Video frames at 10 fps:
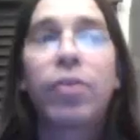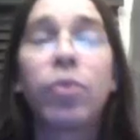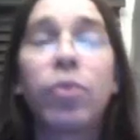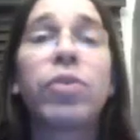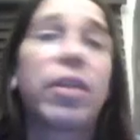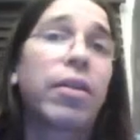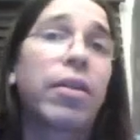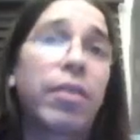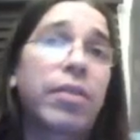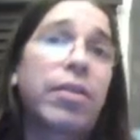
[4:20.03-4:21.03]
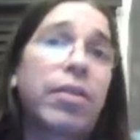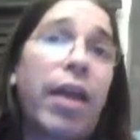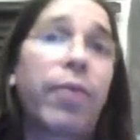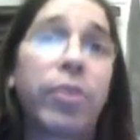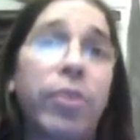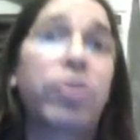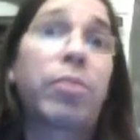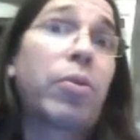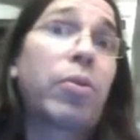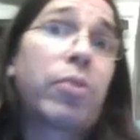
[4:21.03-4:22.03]
using this language you're
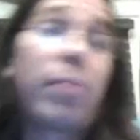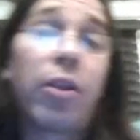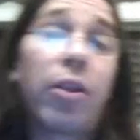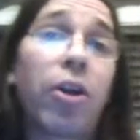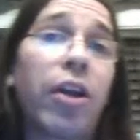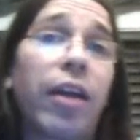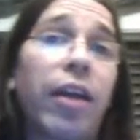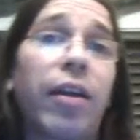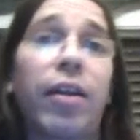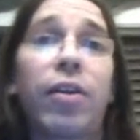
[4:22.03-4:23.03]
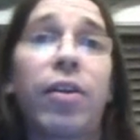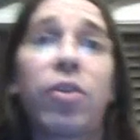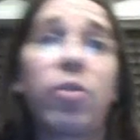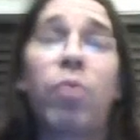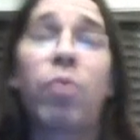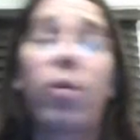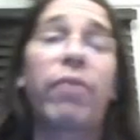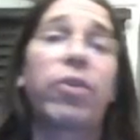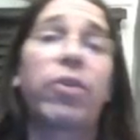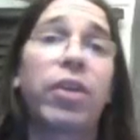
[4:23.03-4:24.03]
supposed to be learning, and you won't
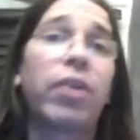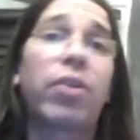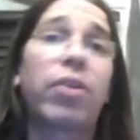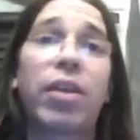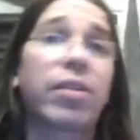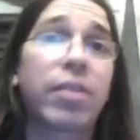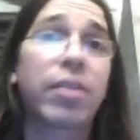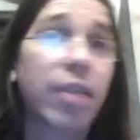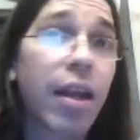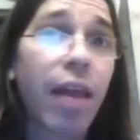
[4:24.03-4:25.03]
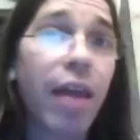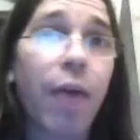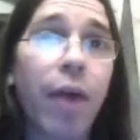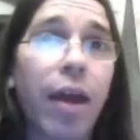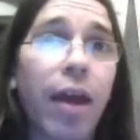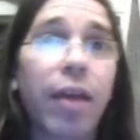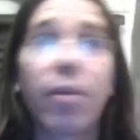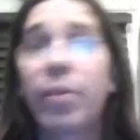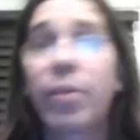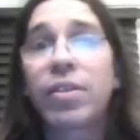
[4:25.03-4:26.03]
ever hear things said that way.
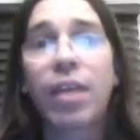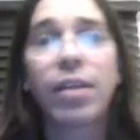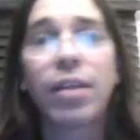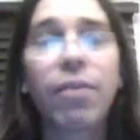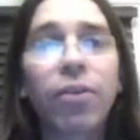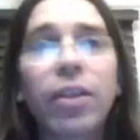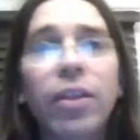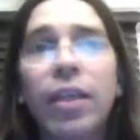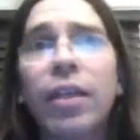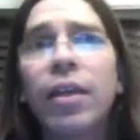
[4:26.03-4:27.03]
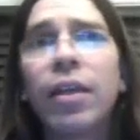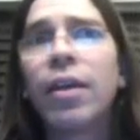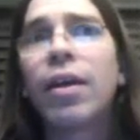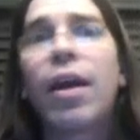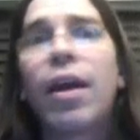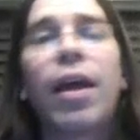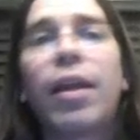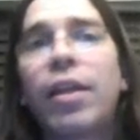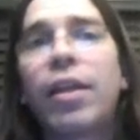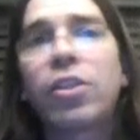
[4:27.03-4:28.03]
They'll be said differently,
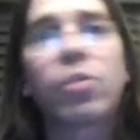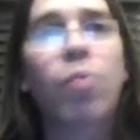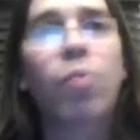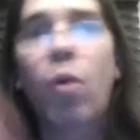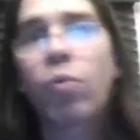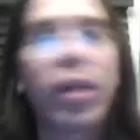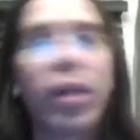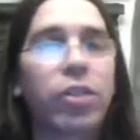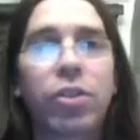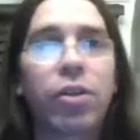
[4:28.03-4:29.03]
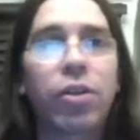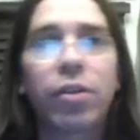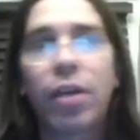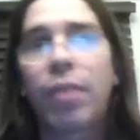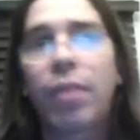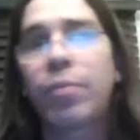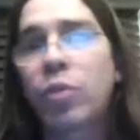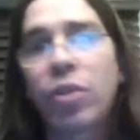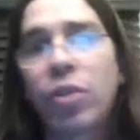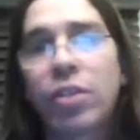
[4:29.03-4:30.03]
and it just won't register.
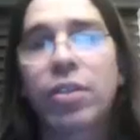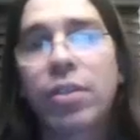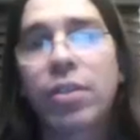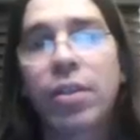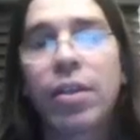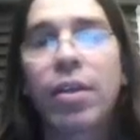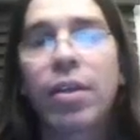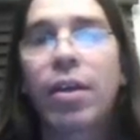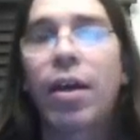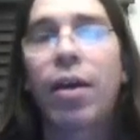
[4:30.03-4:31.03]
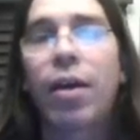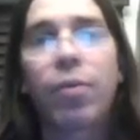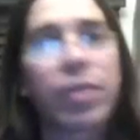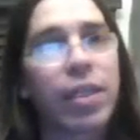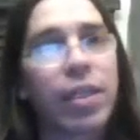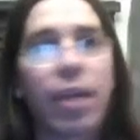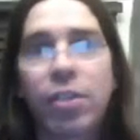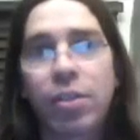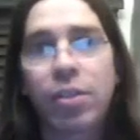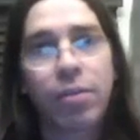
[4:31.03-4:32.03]
So this is once
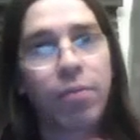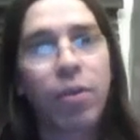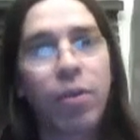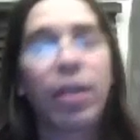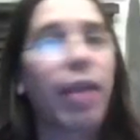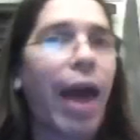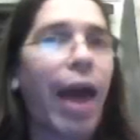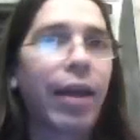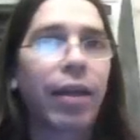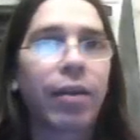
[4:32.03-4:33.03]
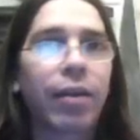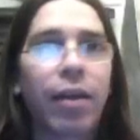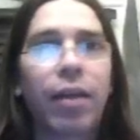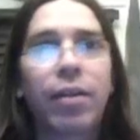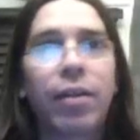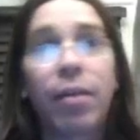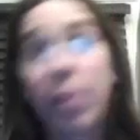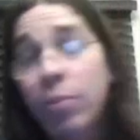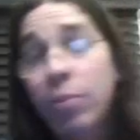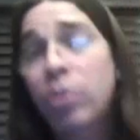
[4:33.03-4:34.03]
again just really lacking. And
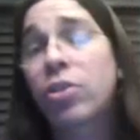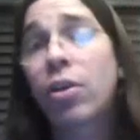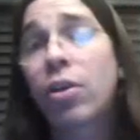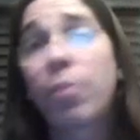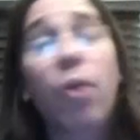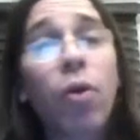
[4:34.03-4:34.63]
Pimsleur's a good